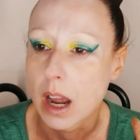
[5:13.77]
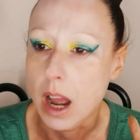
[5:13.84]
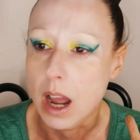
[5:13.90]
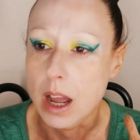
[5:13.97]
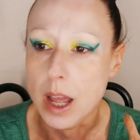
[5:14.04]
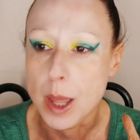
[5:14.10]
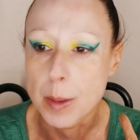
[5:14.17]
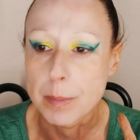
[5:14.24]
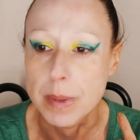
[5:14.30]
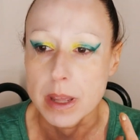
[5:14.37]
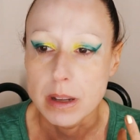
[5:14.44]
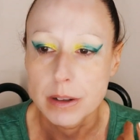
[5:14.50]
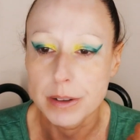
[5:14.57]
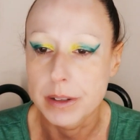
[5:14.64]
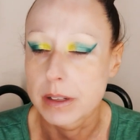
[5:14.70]
I'm
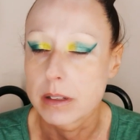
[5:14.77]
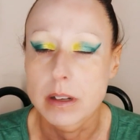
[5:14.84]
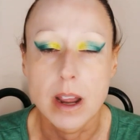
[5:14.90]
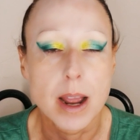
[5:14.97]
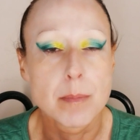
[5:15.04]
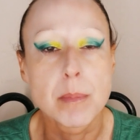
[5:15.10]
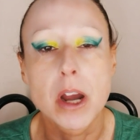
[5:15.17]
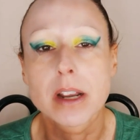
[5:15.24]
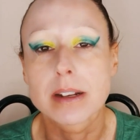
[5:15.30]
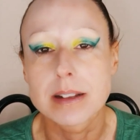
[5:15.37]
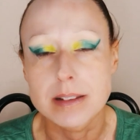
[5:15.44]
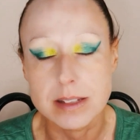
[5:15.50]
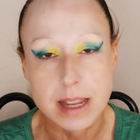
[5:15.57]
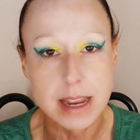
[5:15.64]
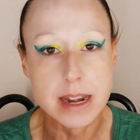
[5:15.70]
not going to
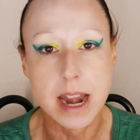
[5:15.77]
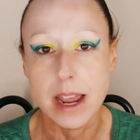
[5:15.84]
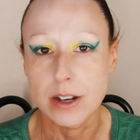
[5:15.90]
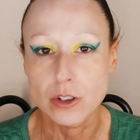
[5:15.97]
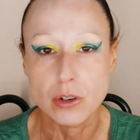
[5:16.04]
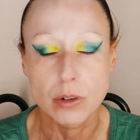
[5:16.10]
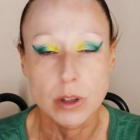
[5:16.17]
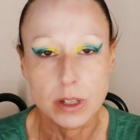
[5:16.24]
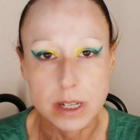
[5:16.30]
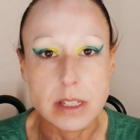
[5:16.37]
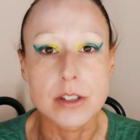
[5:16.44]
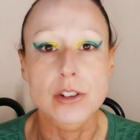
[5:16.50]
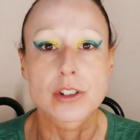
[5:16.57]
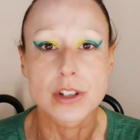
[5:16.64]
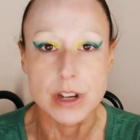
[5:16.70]
say natural because
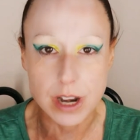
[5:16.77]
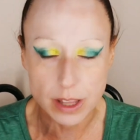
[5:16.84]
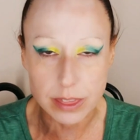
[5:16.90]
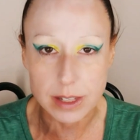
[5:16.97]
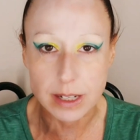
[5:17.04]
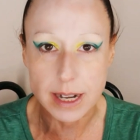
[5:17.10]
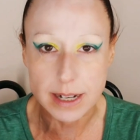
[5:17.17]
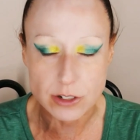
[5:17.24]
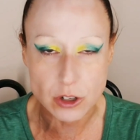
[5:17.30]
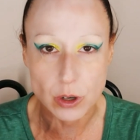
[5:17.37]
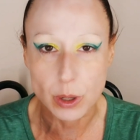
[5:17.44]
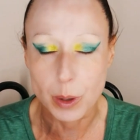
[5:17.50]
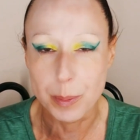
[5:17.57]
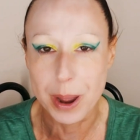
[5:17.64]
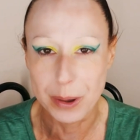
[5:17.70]
there's nothing
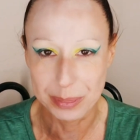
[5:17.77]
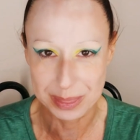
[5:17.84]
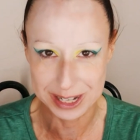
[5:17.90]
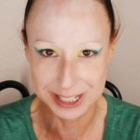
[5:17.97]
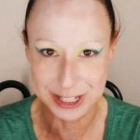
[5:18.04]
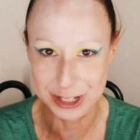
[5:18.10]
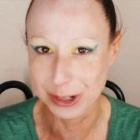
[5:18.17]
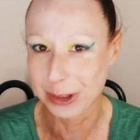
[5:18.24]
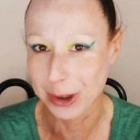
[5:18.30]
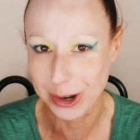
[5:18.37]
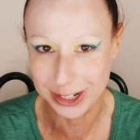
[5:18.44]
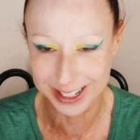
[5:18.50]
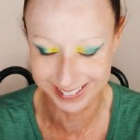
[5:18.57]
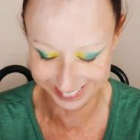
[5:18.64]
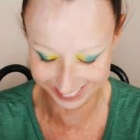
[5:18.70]
natural about this look,